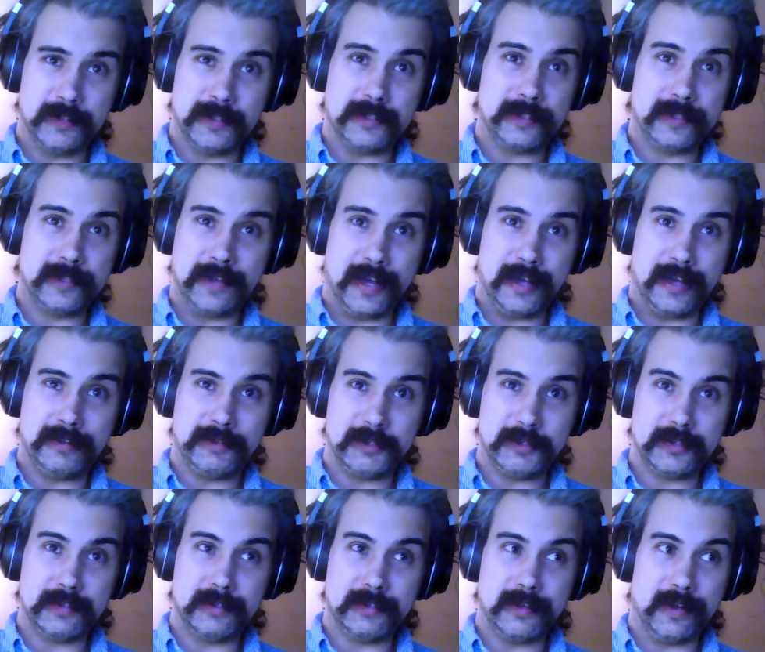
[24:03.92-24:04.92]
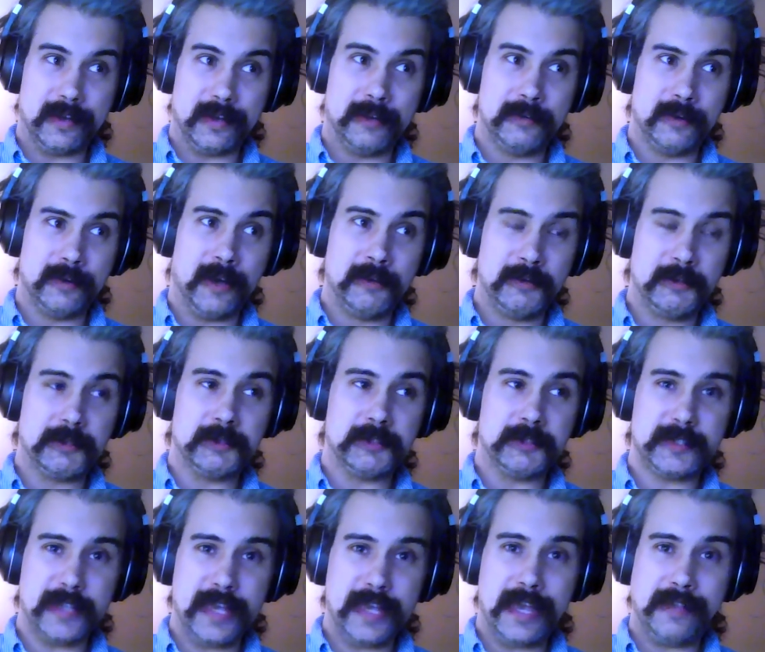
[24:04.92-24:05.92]
this to not just
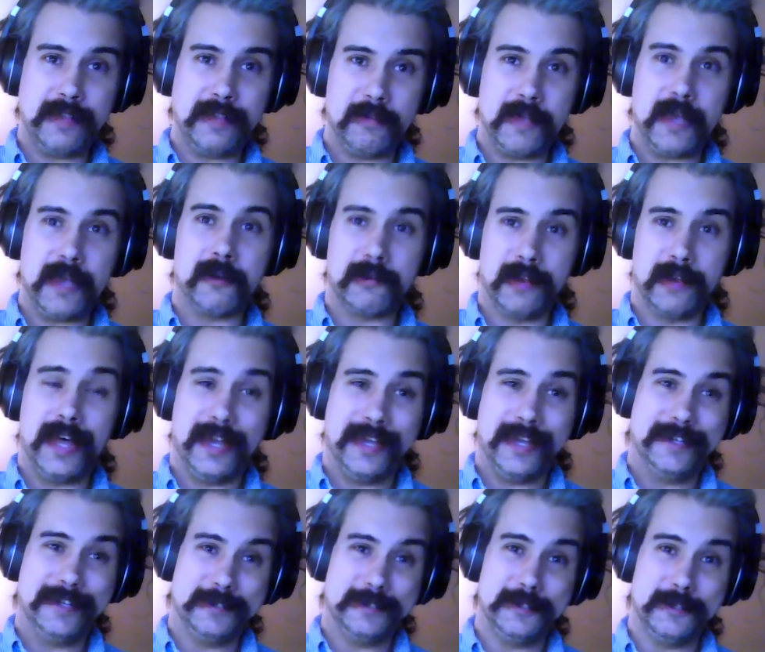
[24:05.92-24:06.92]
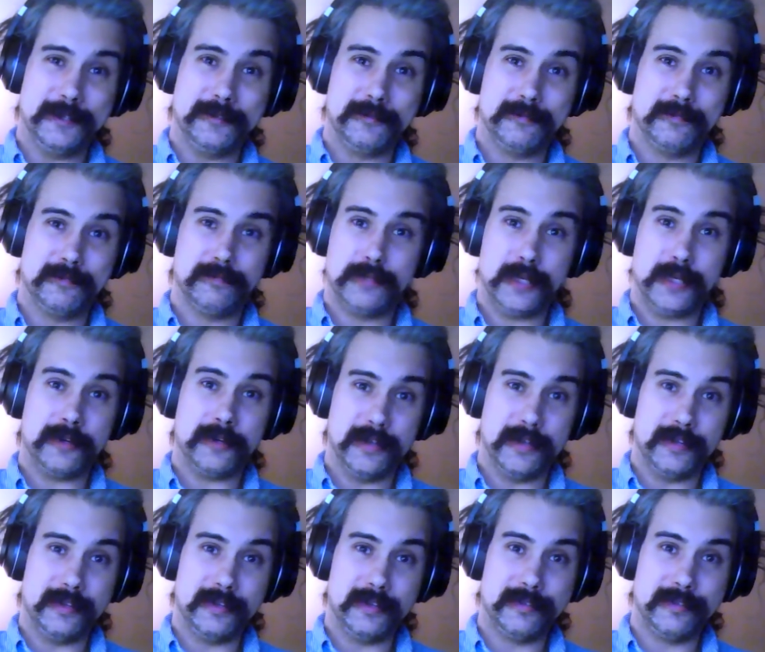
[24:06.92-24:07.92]
understand that they are lying to you,
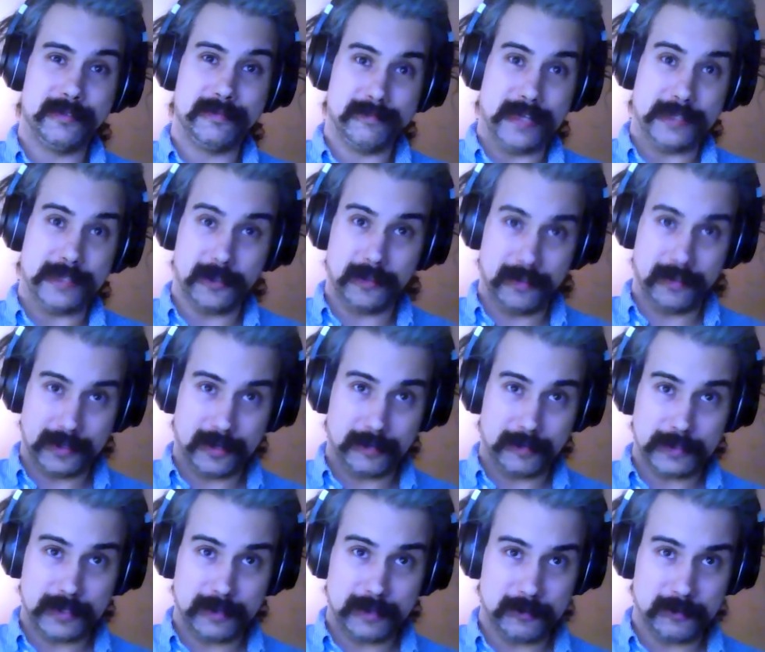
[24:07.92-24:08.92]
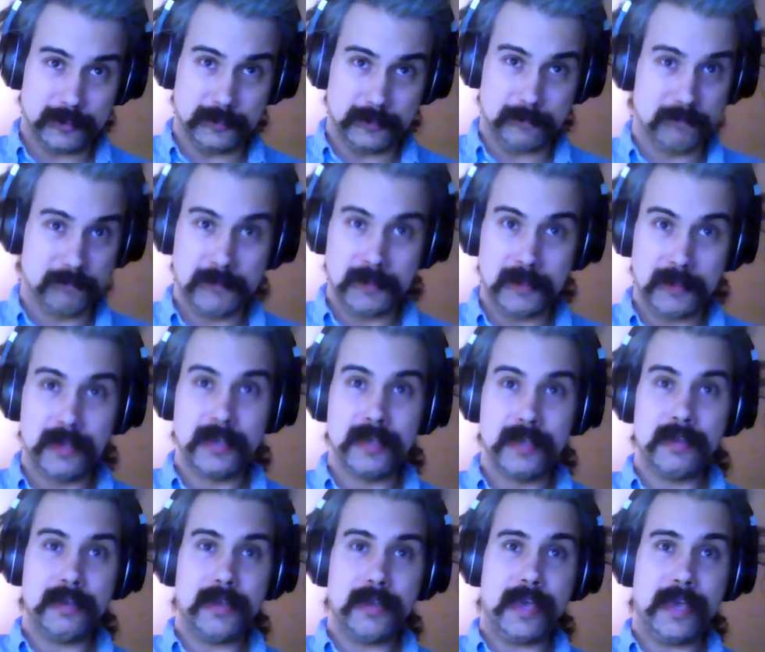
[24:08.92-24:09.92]
period. That's all it comes down to.
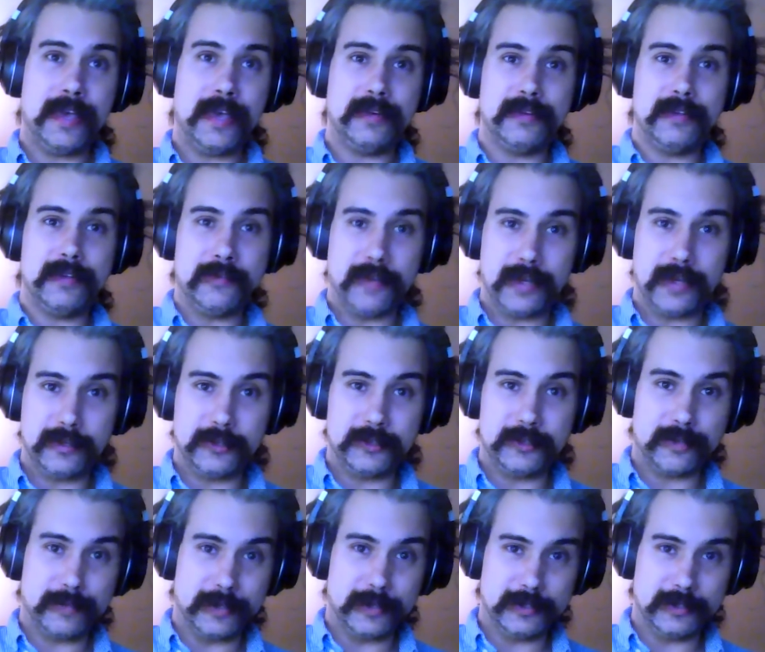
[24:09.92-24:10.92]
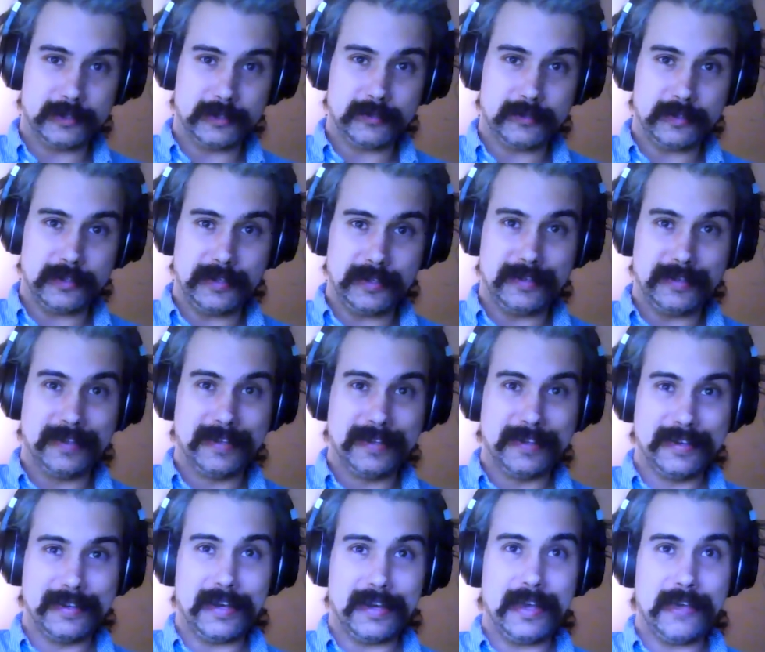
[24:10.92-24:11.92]
And if I could share my screen,
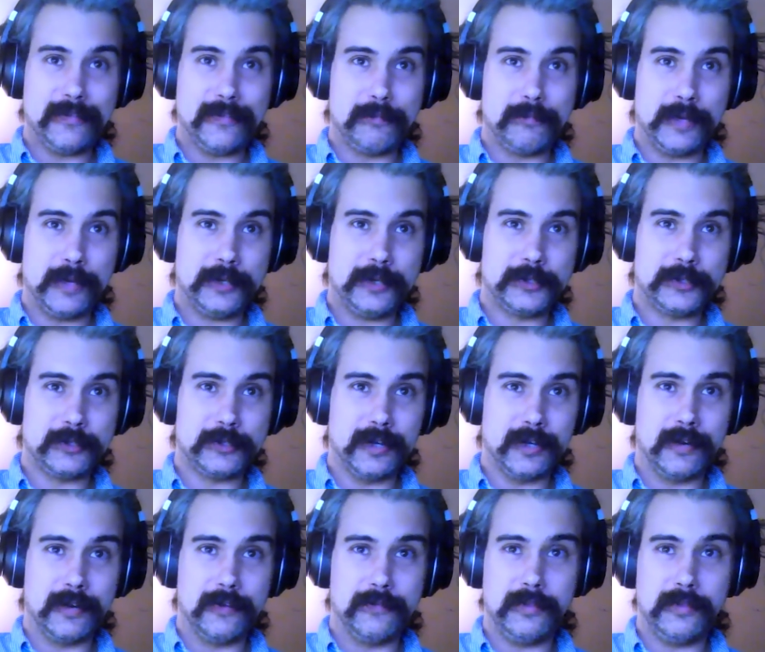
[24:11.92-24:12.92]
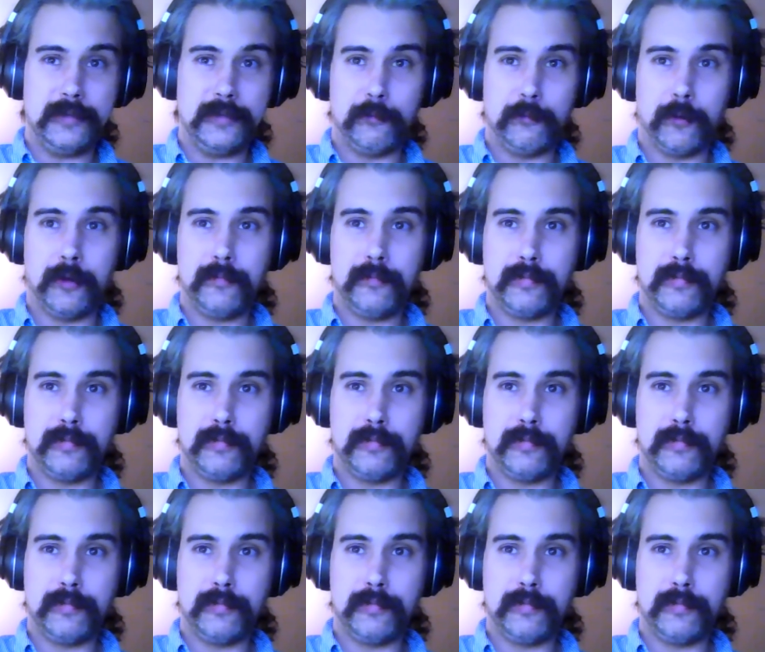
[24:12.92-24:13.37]
I have a picture of the one